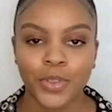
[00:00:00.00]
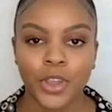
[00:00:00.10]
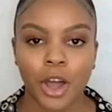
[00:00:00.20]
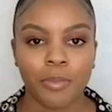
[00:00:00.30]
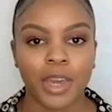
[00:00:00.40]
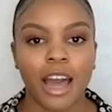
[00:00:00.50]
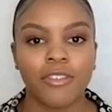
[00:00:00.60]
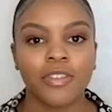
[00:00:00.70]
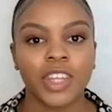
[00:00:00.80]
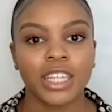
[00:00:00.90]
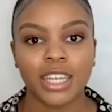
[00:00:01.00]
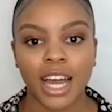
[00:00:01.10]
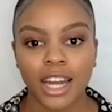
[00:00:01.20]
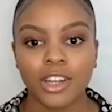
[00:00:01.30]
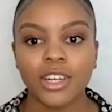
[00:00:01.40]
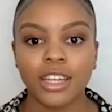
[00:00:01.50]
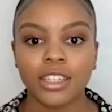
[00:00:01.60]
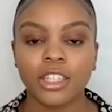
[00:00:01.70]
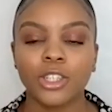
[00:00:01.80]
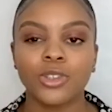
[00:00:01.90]
On behalf of the entire Knightly
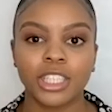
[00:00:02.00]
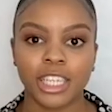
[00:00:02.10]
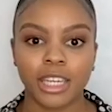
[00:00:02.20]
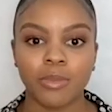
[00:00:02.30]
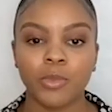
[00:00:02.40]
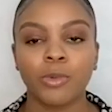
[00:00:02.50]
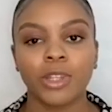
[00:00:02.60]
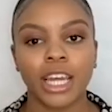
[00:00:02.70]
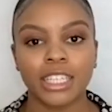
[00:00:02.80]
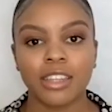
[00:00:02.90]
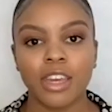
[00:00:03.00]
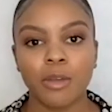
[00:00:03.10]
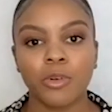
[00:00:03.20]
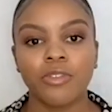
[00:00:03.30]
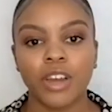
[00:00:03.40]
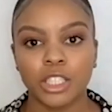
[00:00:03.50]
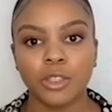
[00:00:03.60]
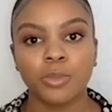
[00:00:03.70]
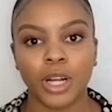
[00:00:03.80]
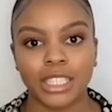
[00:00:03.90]
News team, we would like to thank Professor
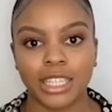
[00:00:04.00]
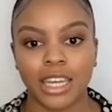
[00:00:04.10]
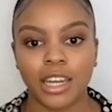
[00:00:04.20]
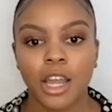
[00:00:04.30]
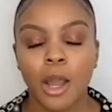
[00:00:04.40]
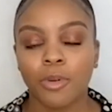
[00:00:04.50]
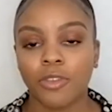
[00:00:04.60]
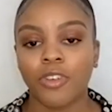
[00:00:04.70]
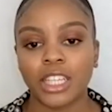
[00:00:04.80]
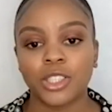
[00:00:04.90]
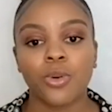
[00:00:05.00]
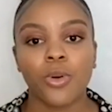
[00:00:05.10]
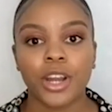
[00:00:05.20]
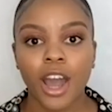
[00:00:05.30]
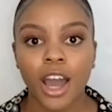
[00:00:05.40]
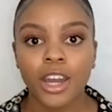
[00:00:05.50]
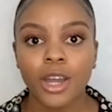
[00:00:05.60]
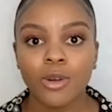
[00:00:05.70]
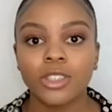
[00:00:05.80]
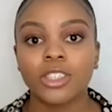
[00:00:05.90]
Brunson, Professor
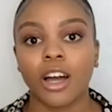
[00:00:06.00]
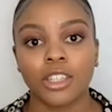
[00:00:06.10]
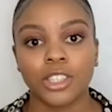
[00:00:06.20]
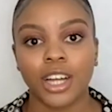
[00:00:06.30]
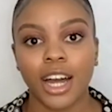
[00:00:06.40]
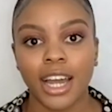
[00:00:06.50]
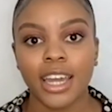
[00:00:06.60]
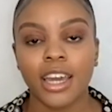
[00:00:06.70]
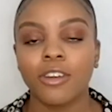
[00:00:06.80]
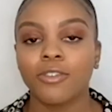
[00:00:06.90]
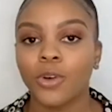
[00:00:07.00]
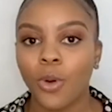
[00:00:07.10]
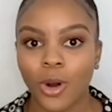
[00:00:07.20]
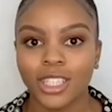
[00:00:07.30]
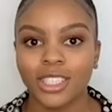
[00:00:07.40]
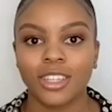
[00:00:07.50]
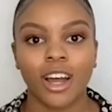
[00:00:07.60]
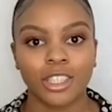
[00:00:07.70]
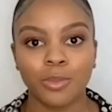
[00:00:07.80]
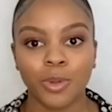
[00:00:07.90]
Coronado, Dr. Kite, and of course,
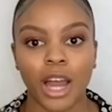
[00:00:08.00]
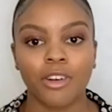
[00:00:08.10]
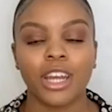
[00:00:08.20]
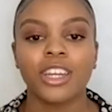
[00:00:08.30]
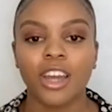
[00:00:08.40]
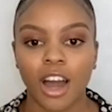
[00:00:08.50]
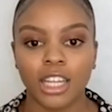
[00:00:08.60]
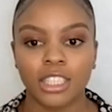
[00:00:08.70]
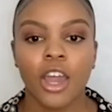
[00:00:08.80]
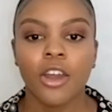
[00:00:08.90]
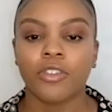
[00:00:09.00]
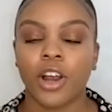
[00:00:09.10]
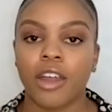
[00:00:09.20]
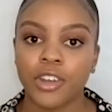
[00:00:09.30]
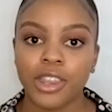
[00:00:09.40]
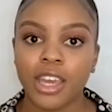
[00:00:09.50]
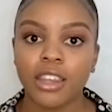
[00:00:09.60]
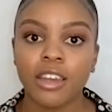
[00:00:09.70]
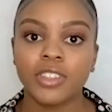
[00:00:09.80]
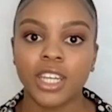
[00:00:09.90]
Dr. Brown and Yant for everything
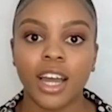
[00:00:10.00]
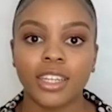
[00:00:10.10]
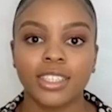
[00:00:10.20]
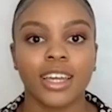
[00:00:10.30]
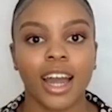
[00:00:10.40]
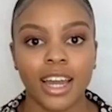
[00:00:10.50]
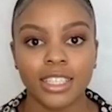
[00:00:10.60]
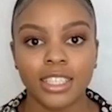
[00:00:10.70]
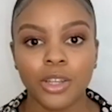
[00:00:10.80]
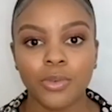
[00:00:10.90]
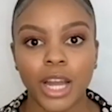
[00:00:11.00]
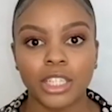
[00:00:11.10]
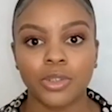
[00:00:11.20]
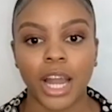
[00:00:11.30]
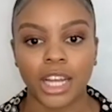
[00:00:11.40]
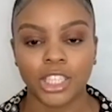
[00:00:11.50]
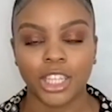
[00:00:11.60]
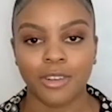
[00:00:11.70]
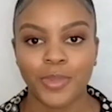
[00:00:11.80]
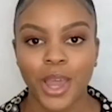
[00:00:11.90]
they've done to guide us in the right
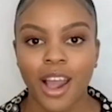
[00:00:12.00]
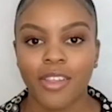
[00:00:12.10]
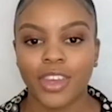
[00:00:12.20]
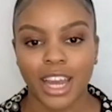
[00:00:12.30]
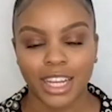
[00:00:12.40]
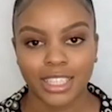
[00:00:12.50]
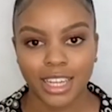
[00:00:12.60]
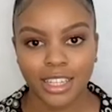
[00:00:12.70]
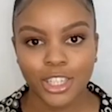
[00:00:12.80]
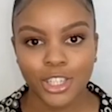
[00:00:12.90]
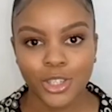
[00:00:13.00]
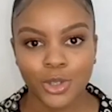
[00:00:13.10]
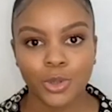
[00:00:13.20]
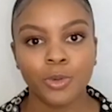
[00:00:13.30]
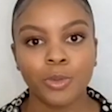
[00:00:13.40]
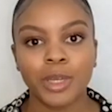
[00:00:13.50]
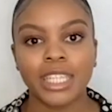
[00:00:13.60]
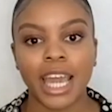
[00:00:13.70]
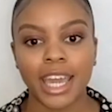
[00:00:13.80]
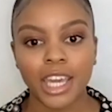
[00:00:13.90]
direction. The next Knightly News crew will be
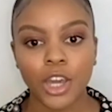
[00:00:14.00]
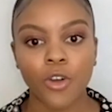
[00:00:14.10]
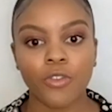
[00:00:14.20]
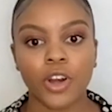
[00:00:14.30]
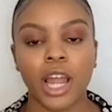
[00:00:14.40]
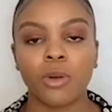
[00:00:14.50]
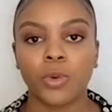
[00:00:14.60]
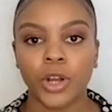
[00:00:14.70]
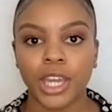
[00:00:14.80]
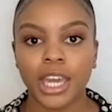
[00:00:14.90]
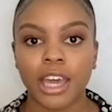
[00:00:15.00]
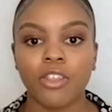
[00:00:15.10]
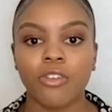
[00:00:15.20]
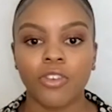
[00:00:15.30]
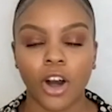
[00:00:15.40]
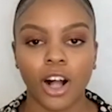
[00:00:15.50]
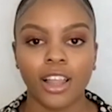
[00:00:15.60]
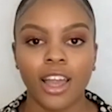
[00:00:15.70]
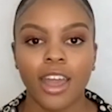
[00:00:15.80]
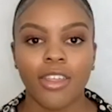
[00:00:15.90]
taking over and working in the fall.
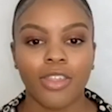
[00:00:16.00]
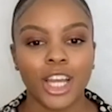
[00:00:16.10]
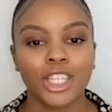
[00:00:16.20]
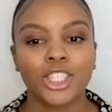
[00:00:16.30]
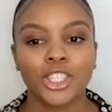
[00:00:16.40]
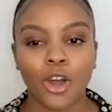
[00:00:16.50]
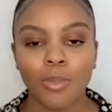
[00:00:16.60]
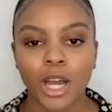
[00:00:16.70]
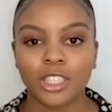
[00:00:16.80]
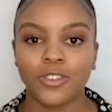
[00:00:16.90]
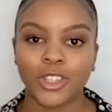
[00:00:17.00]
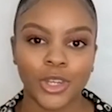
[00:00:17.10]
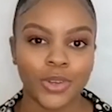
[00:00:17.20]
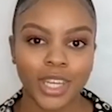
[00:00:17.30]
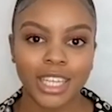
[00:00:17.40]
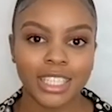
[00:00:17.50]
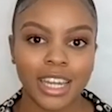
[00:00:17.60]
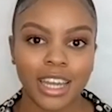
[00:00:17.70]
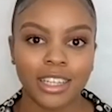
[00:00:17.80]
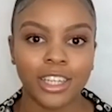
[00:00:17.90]
Thanks so much for tuning in to
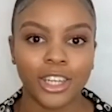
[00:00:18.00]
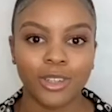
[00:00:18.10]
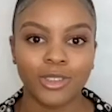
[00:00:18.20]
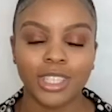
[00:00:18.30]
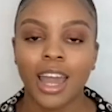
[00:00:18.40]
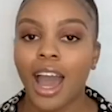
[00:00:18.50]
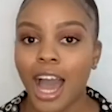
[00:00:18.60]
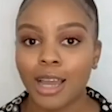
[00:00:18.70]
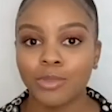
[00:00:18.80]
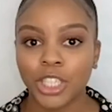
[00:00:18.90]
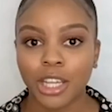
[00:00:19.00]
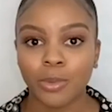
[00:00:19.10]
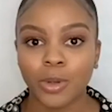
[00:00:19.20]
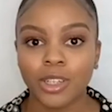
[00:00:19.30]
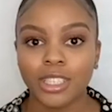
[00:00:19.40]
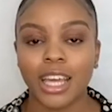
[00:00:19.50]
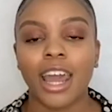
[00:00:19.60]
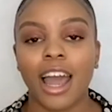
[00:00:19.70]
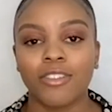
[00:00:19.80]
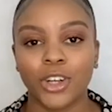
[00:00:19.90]
Knightly News. I'm Jayla Wilkes, and
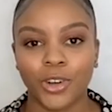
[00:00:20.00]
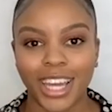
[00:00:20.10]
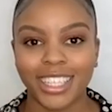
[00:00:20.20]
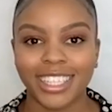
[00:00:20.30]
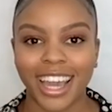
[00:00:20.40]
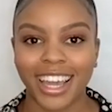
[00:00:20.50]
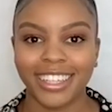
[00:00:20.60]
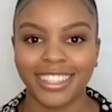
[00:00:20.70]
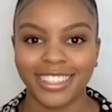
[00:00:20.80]
have a great day.